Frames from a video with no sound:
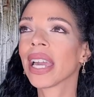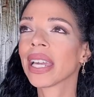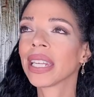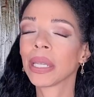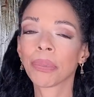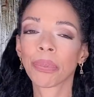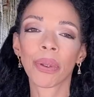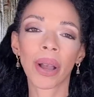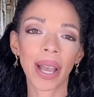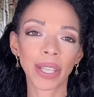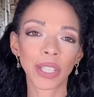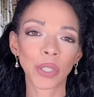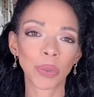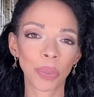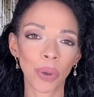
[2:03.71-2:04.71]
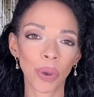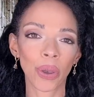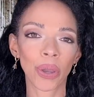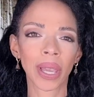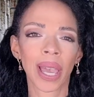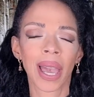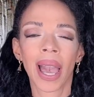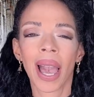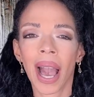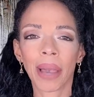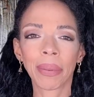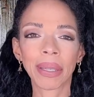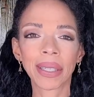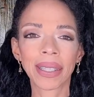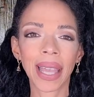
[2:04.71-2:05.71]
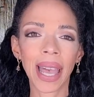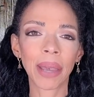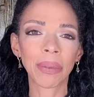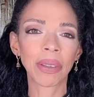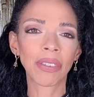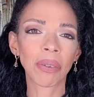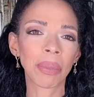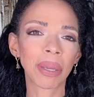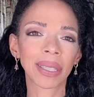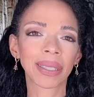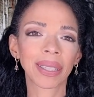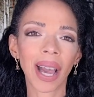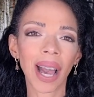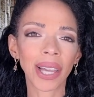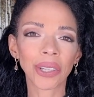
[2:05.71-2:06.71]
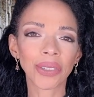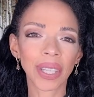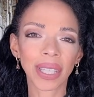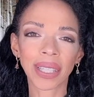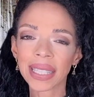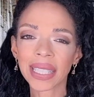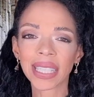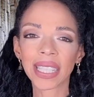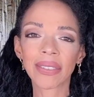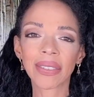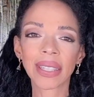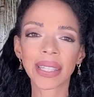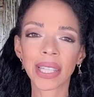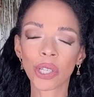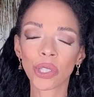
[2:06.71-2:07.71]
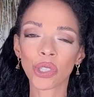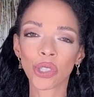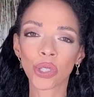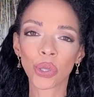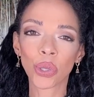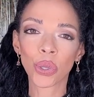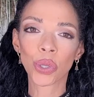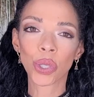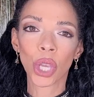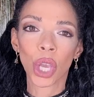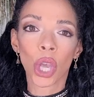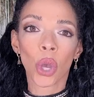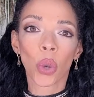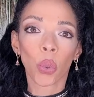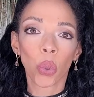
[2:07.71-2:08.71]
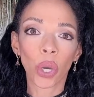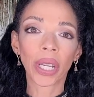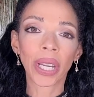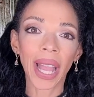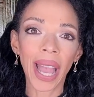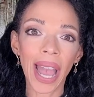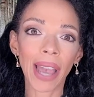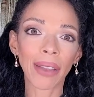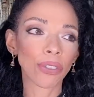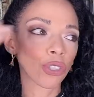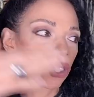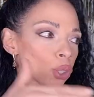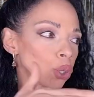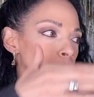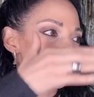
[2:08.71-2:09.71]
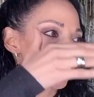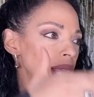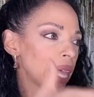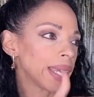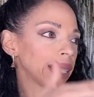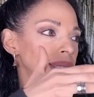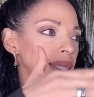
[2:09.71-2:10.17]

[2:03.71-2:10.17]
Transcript: any price point. I mean, damn, even McDonald's that doesn't even sell shoes would have shoes like